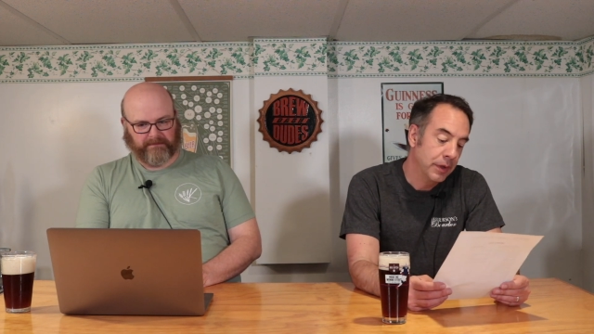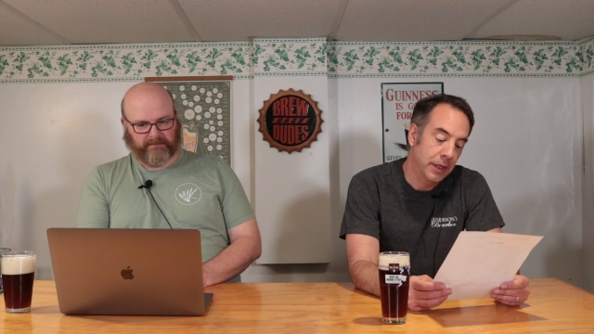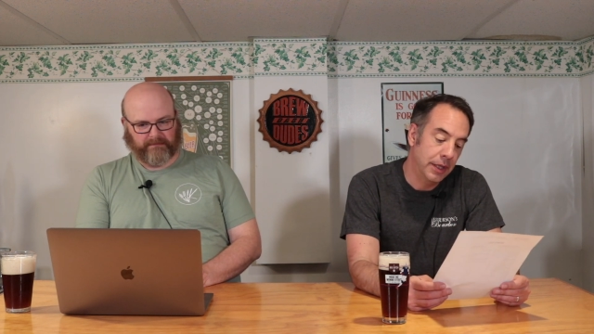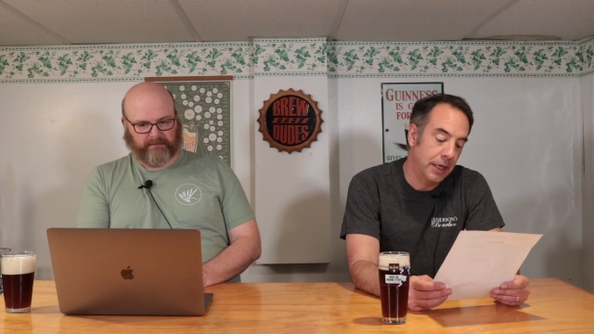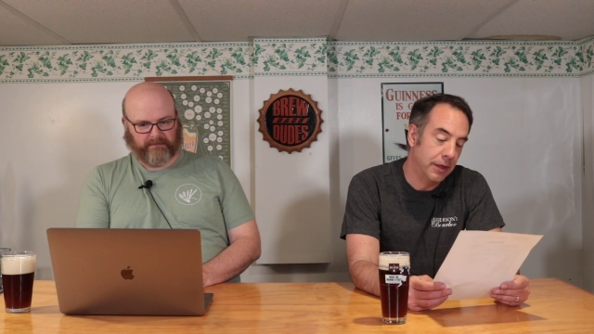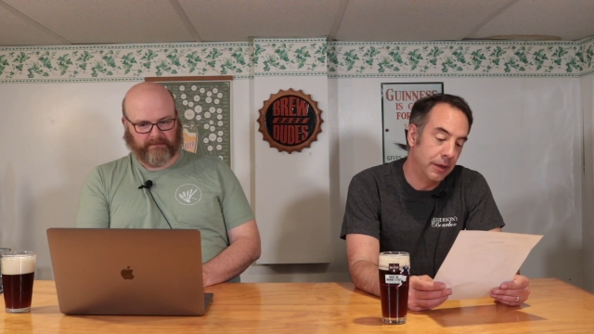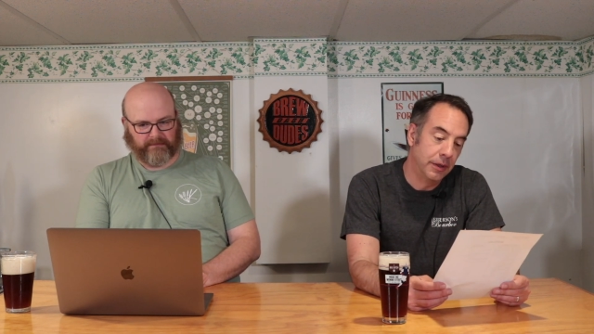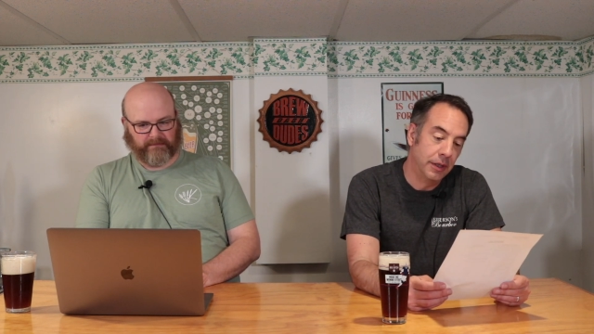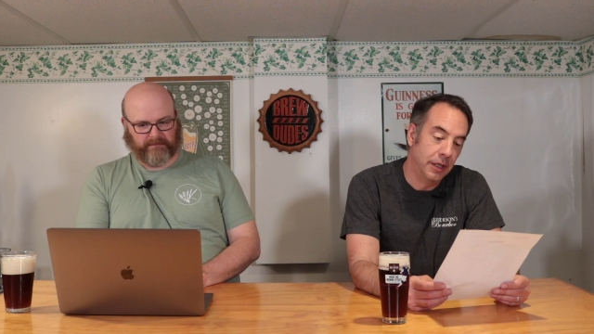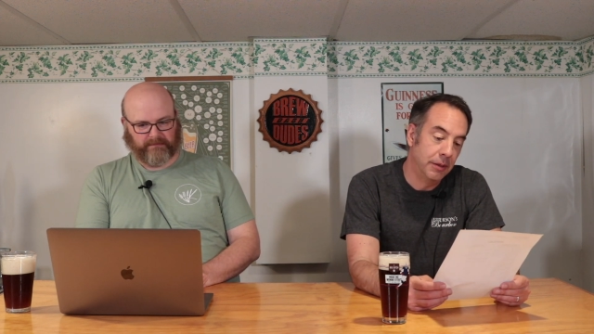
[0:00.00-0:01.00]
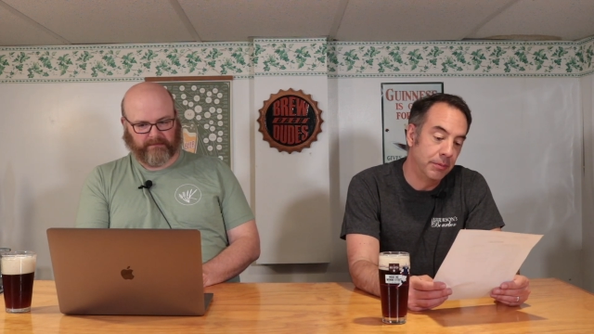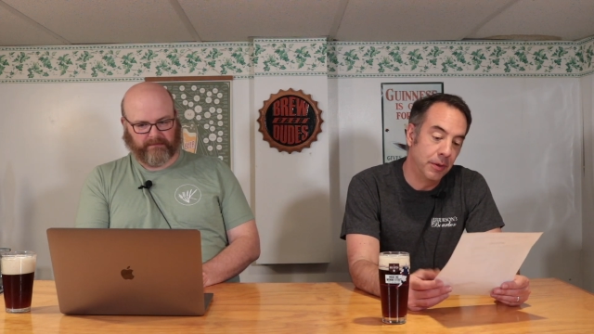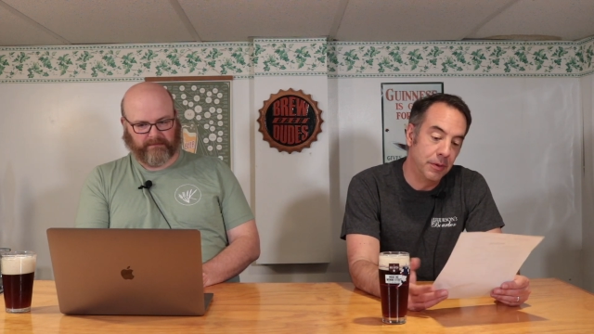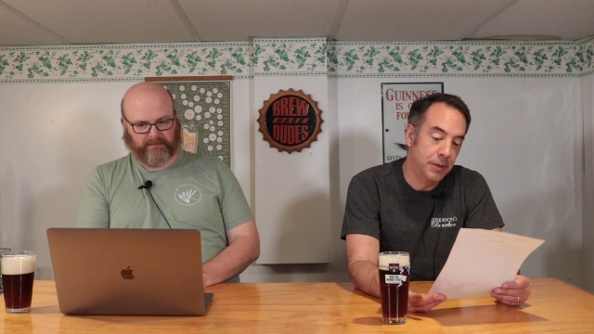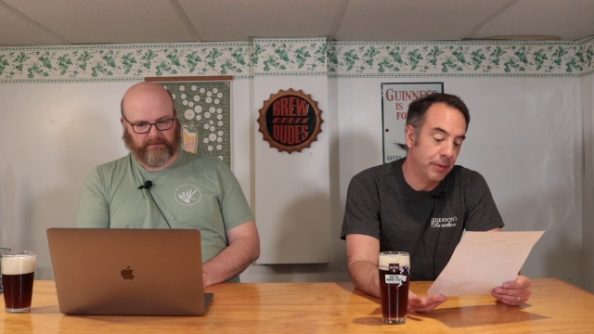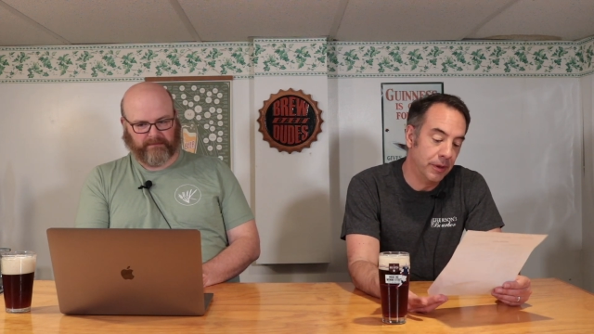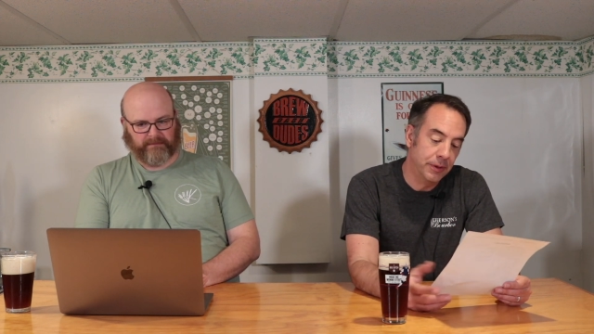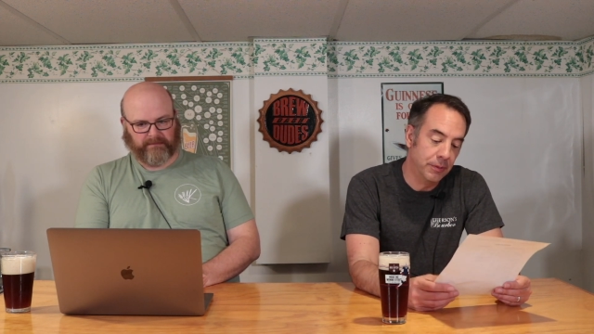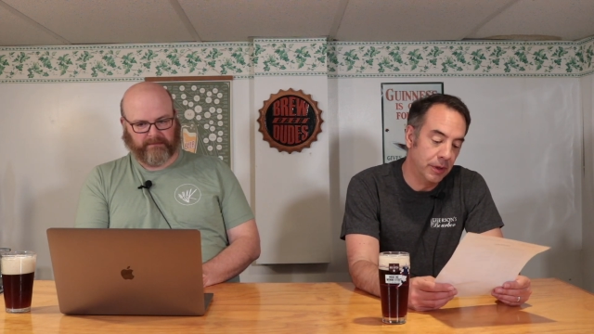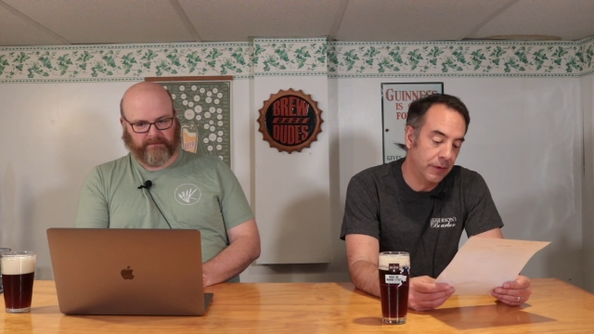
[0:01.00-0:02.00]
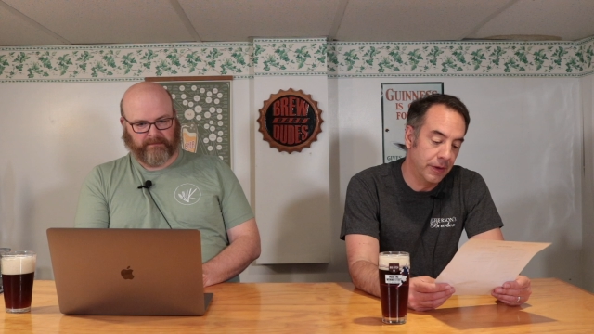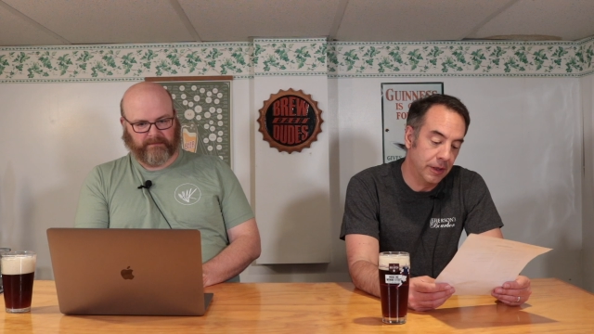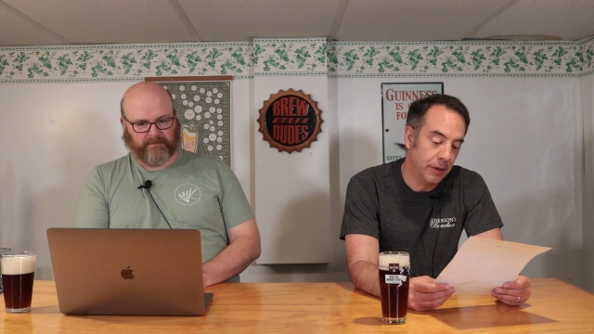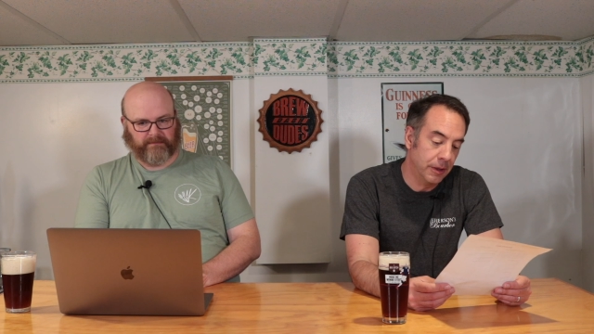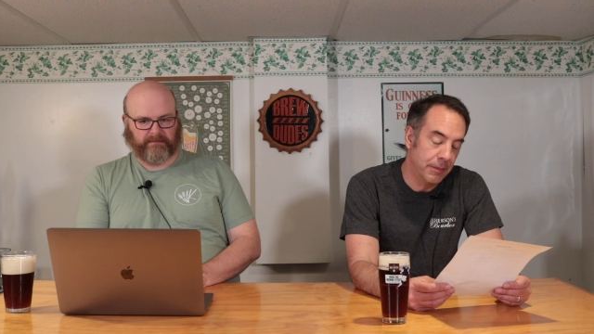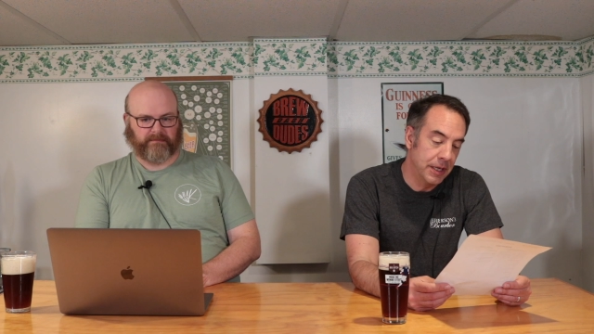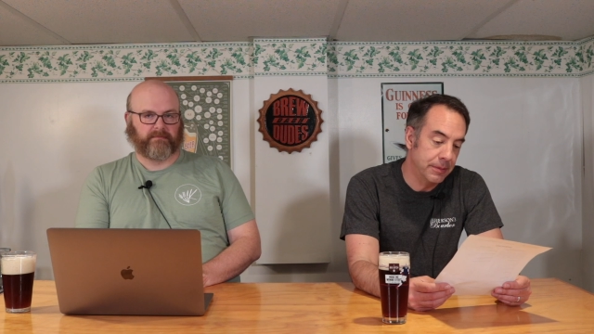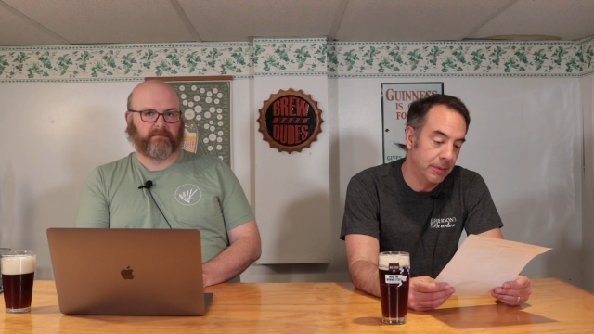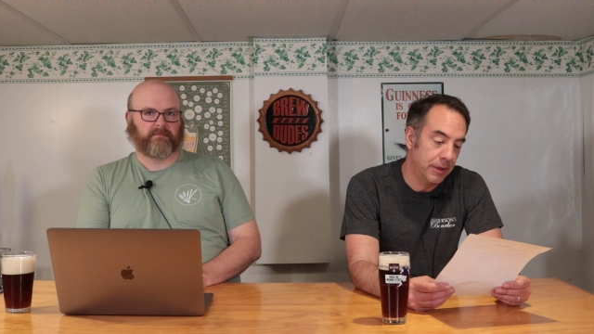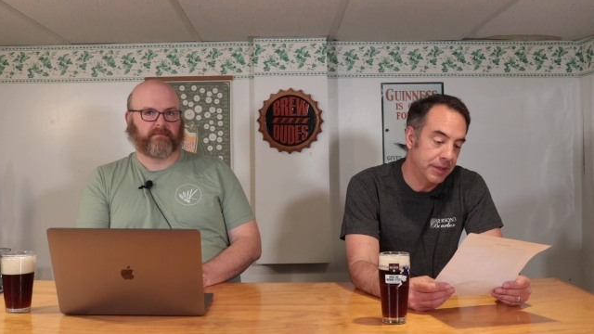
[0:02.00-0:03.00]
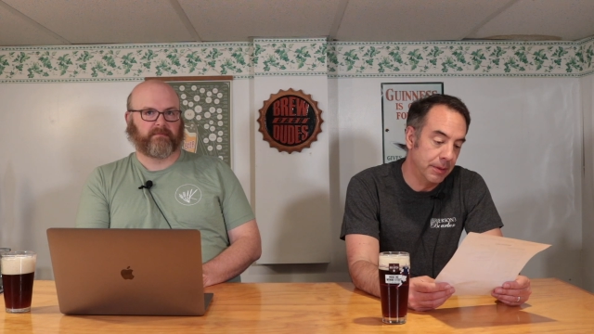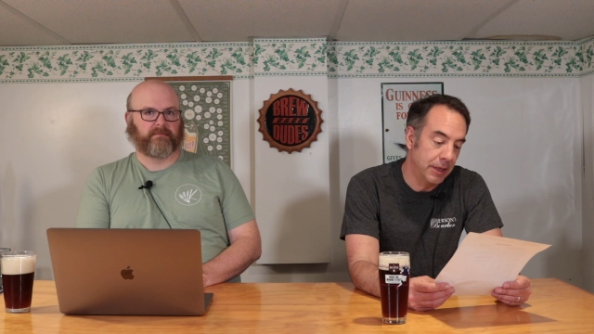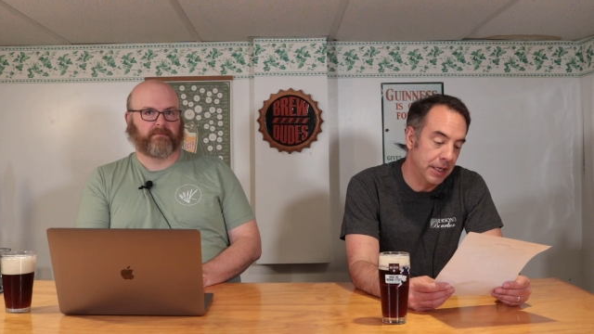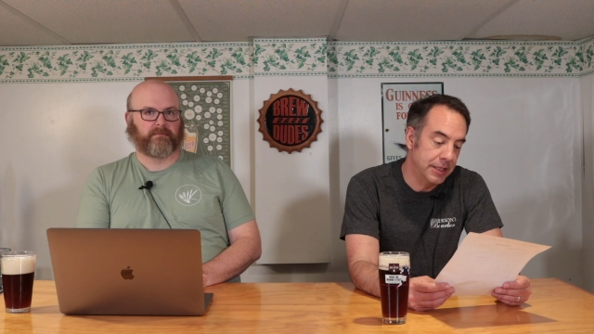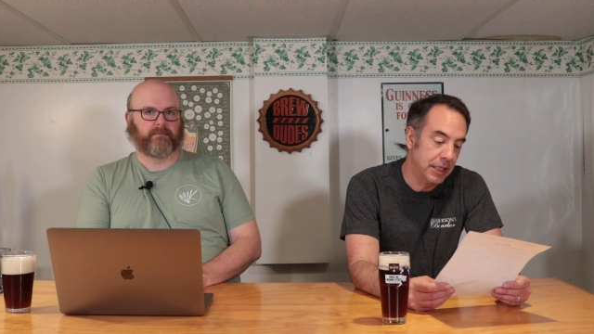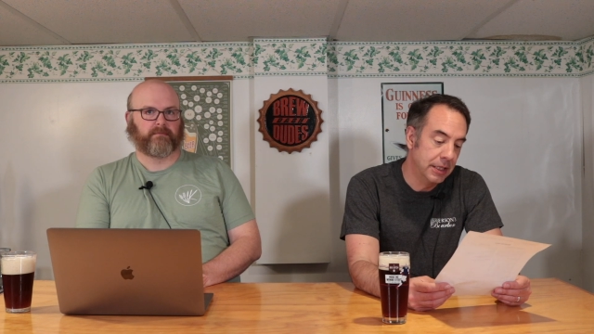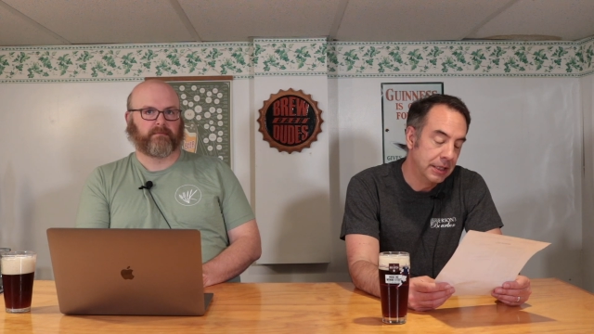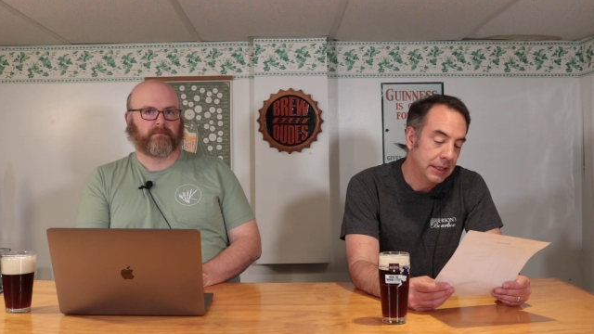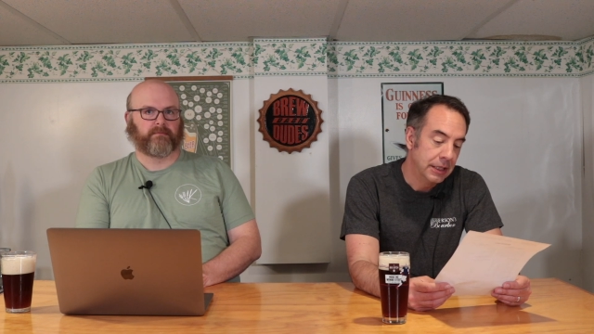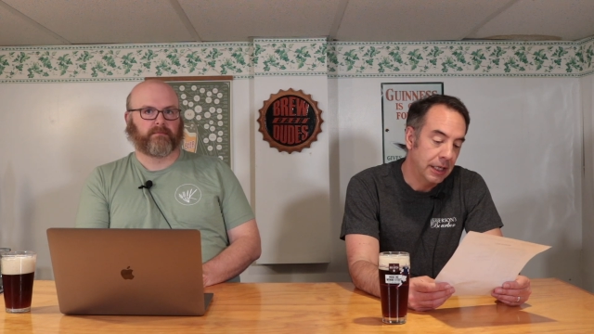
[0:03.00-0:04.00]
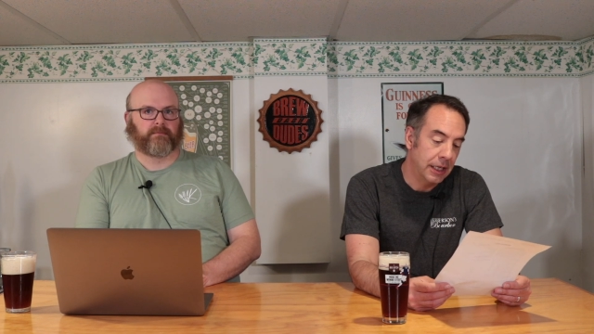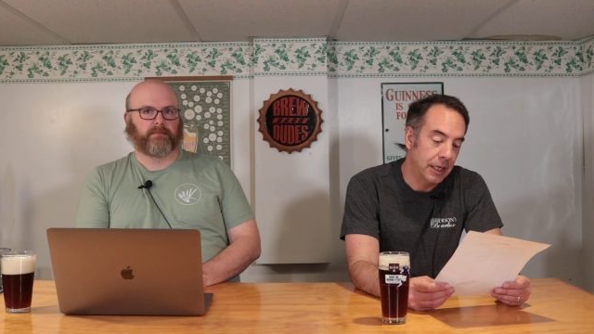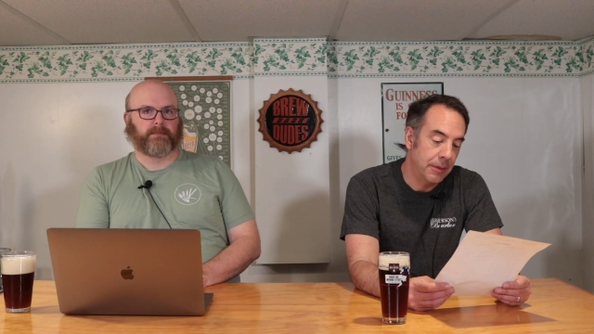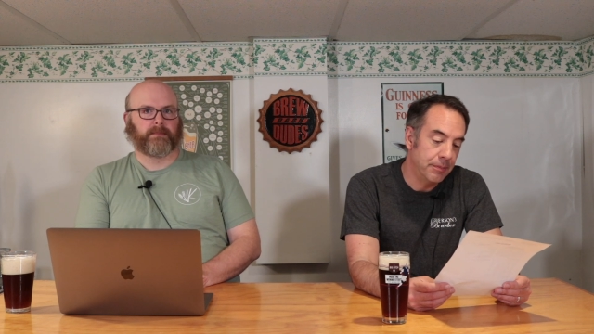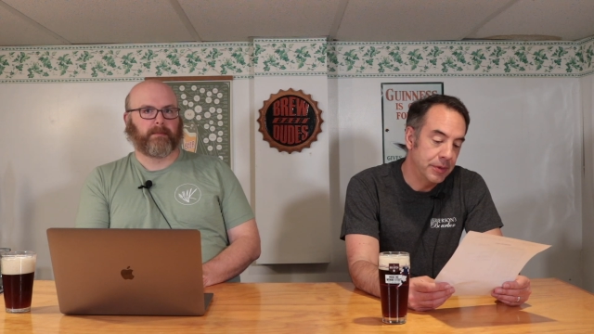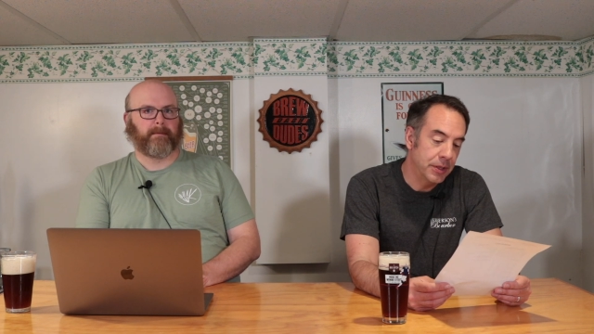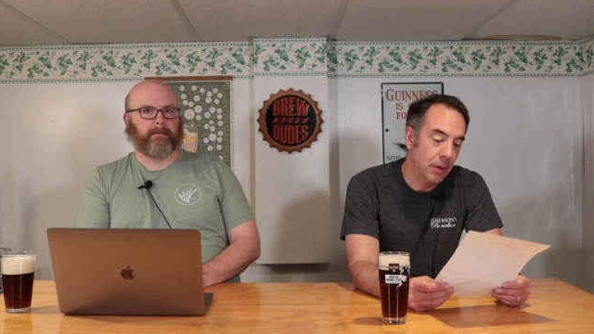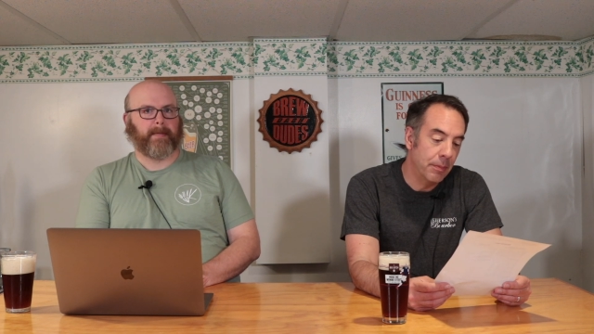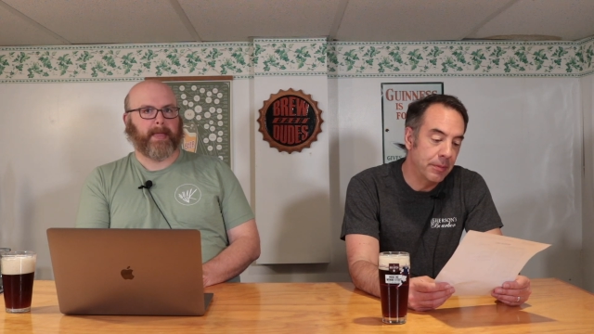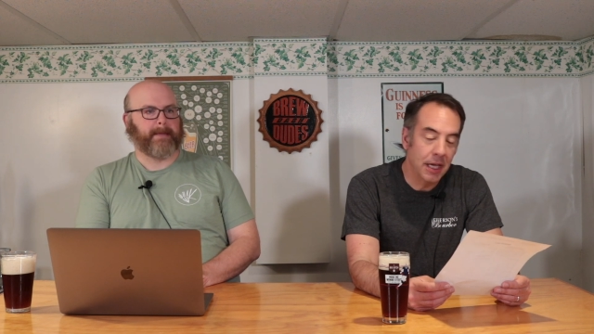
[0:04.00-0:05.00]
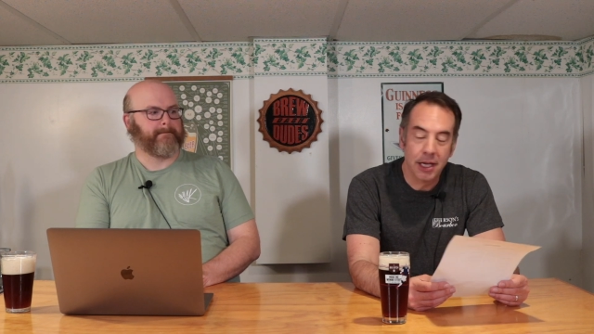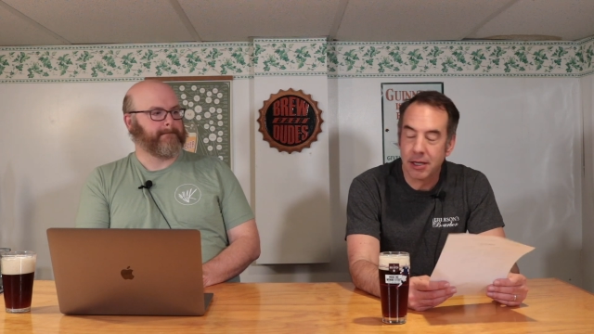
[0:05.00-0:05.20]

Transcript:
Speaker 1: their uh, brewer's malt, one of their uh, base malts, I'm guessing. Um, so I'm.